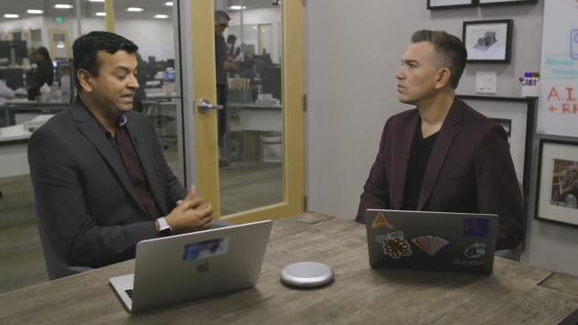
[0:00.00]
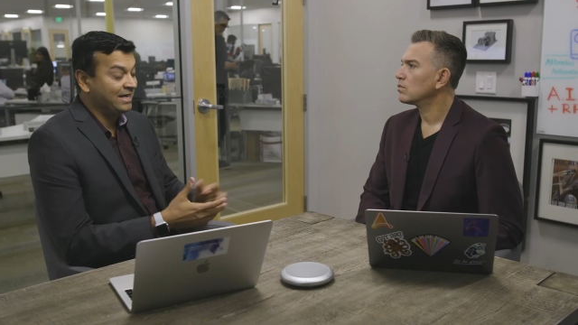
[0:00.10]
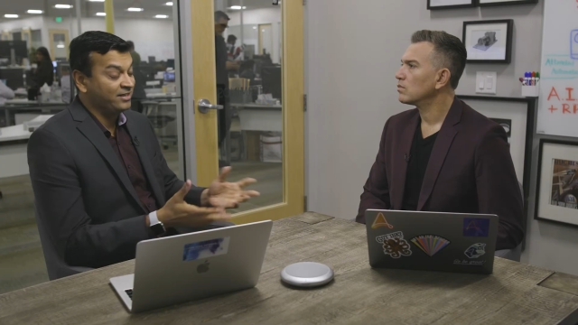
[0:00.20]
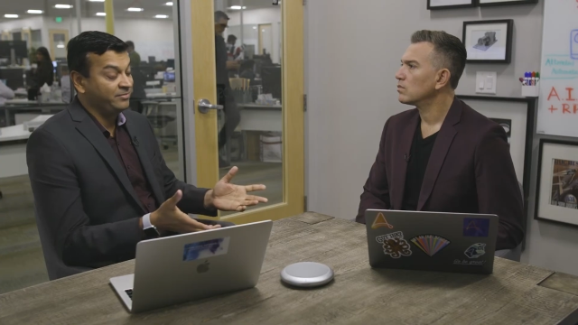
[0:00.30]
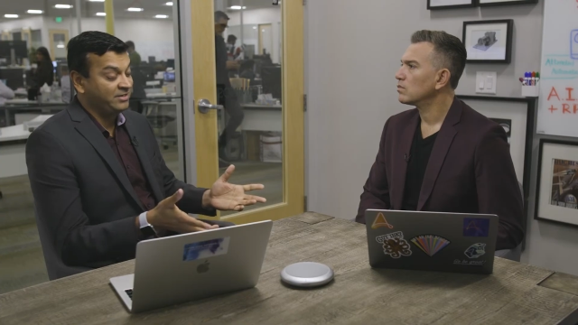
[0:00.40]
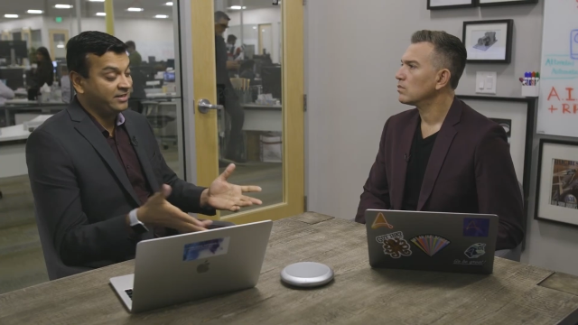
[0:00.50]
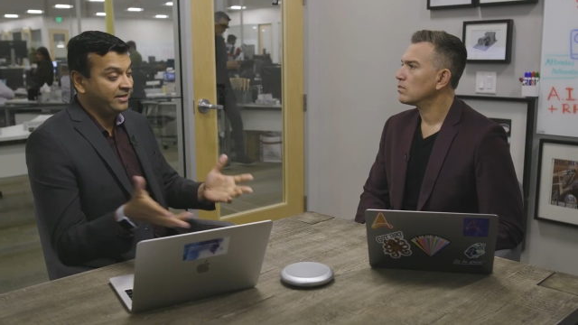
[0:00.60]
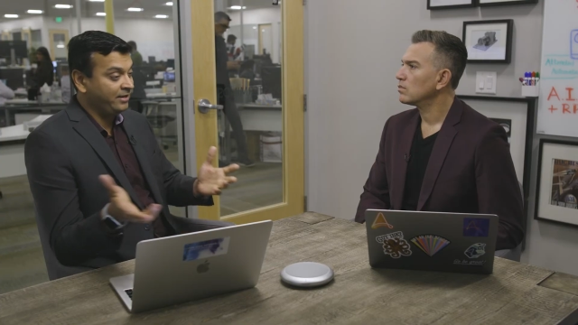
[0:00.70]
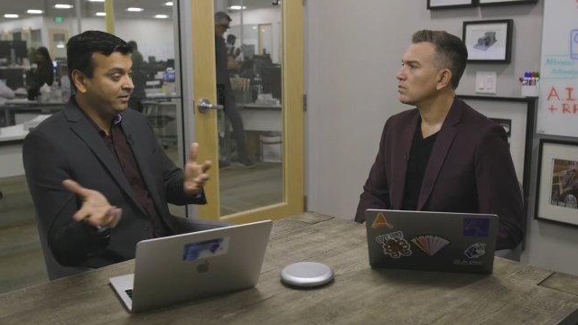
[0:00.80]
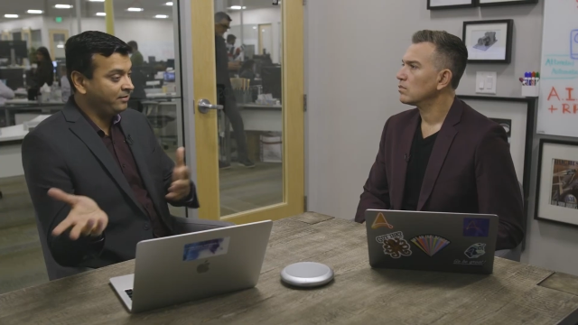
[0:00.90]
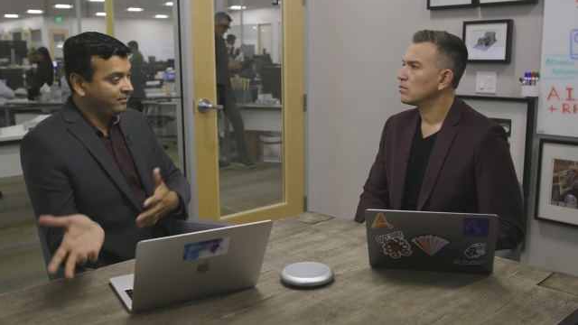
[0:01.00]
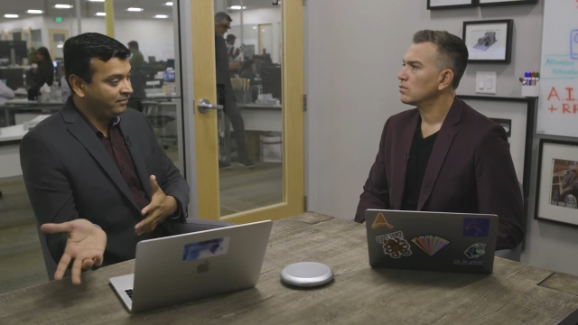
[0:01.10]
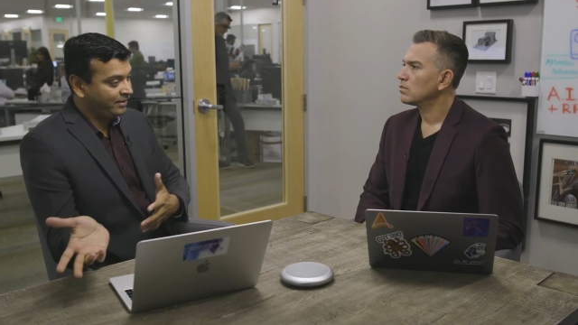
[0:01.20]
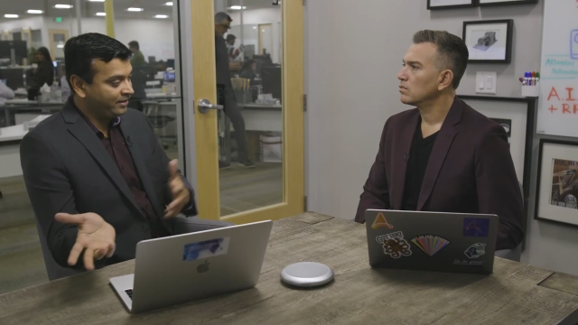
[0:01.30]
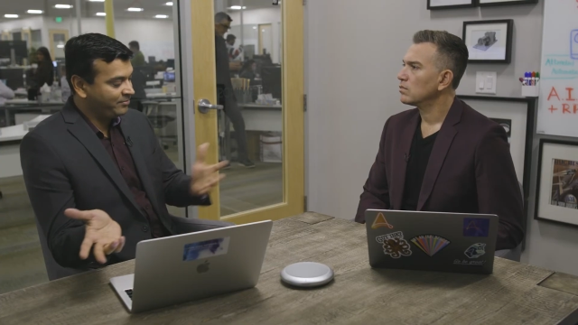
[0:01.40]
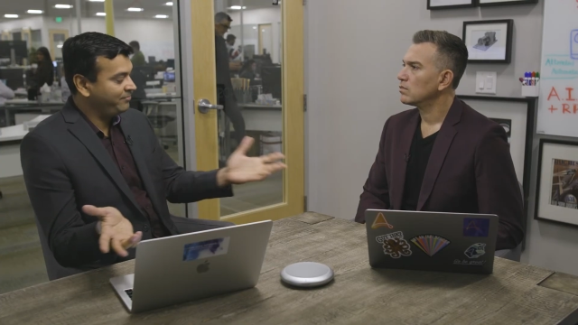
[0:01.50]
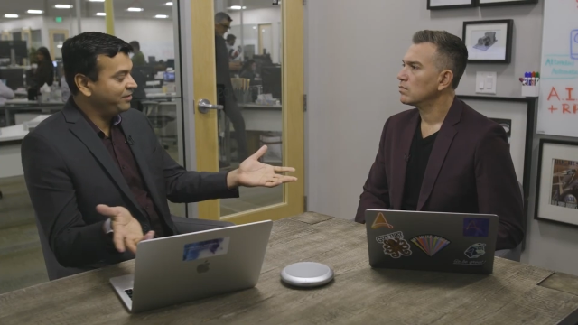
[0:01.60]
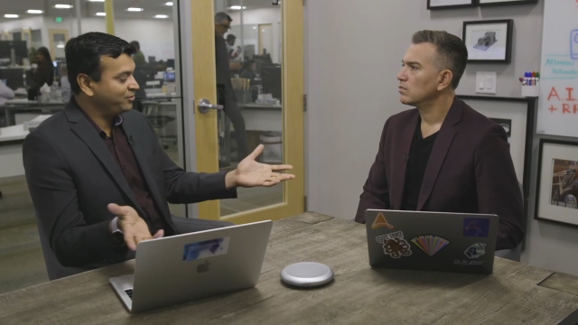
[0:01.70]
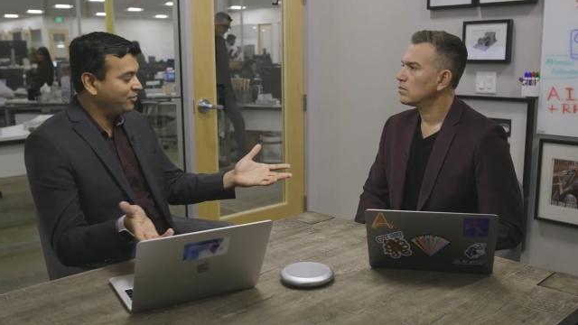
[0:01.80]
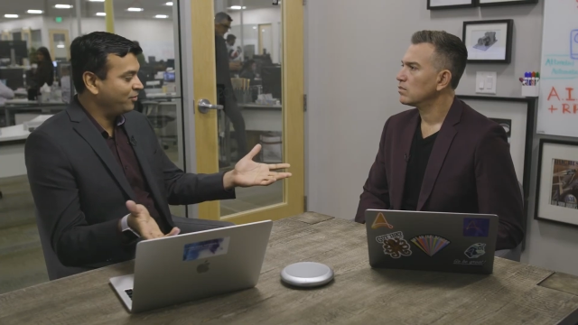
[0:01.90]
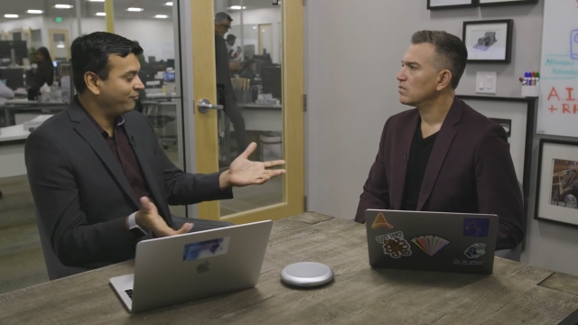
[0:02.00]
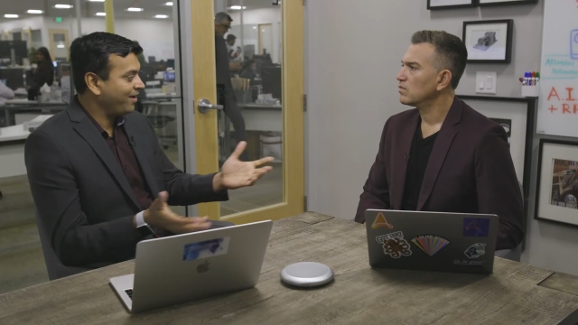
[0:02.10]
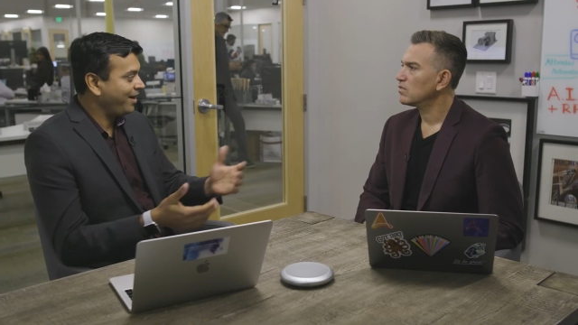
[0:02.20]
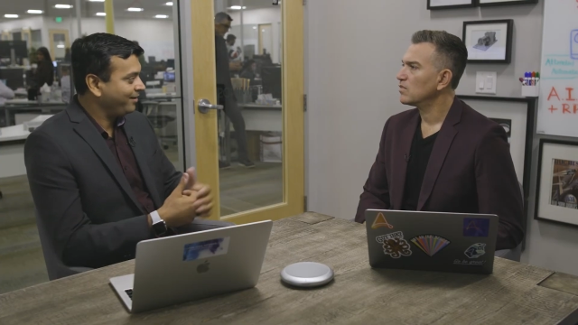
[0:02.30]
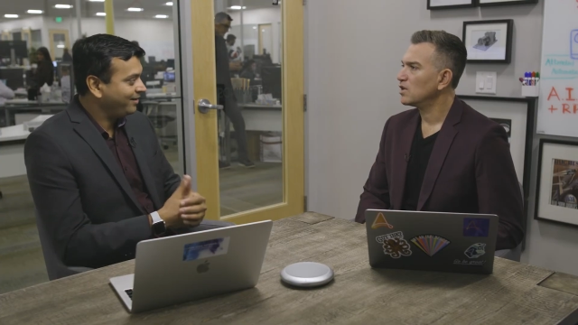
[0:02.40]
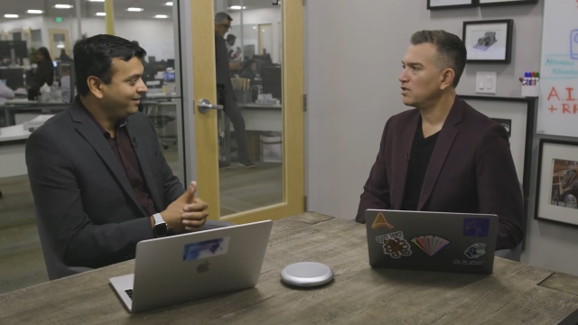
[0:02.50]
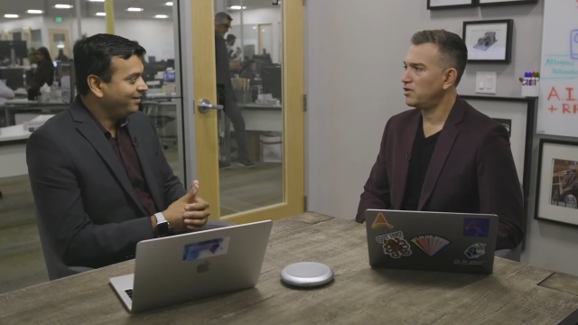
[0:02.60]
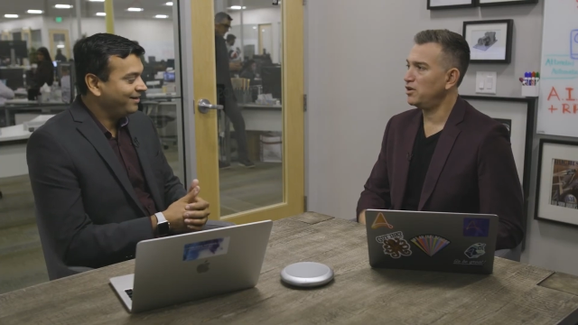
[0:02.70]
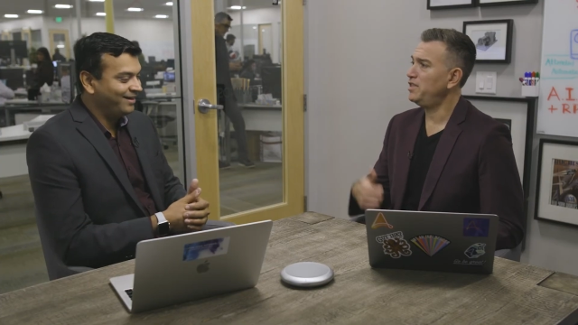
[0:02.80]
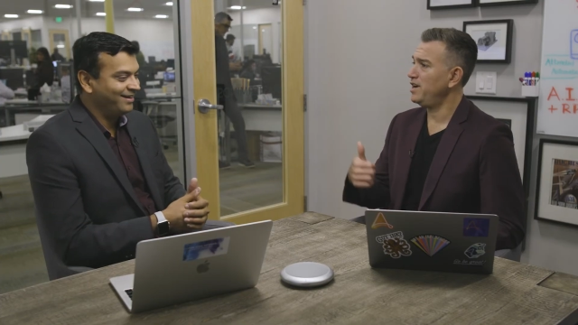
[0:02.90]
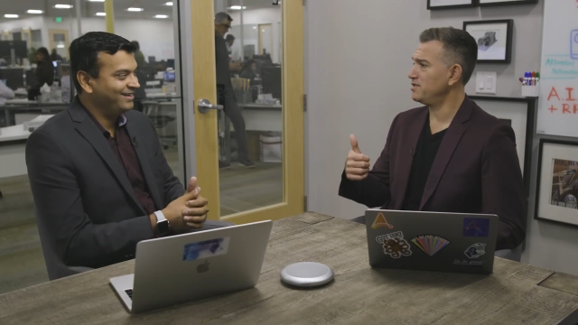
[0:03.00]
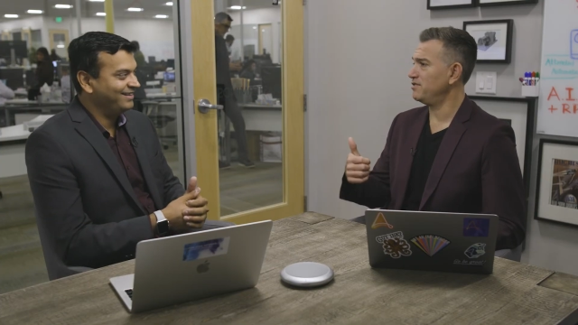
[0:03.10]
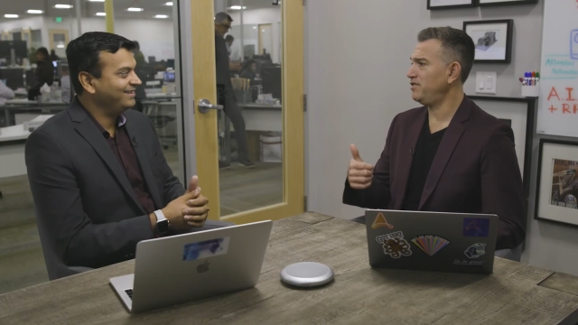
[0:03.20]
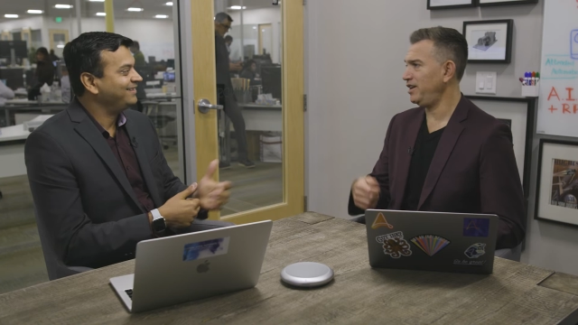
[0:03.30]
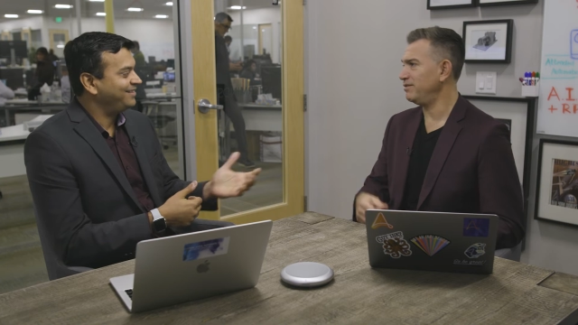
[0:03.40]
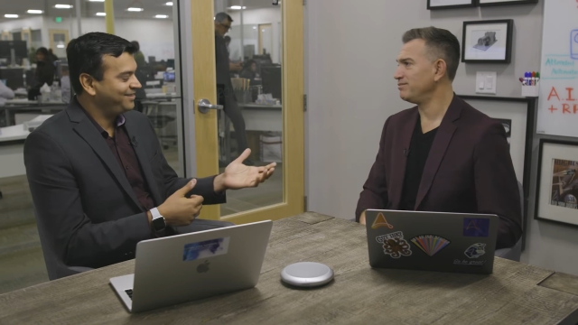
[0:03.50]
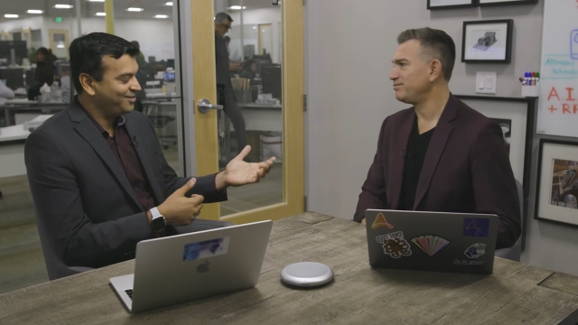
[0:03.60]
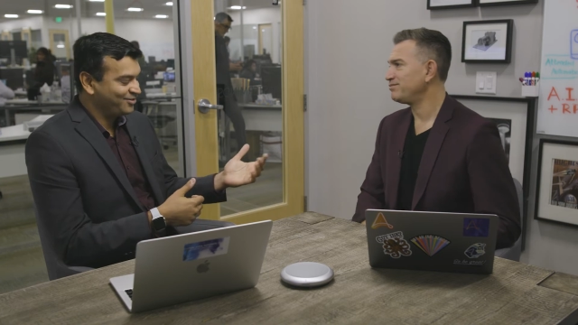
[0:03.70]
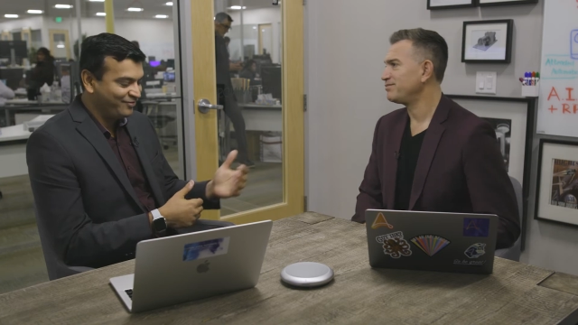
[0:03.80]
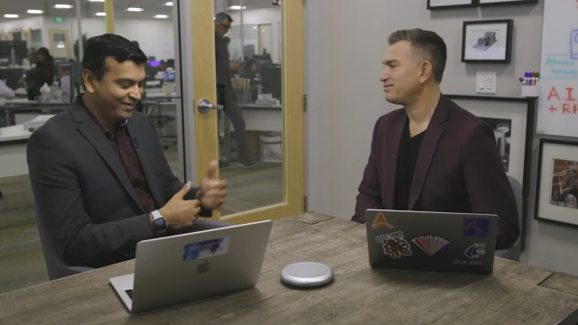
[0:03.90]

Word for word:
Speaker 1: they can actually be sitting, like I mentioned, on a flight. 30,000 feet. 30,000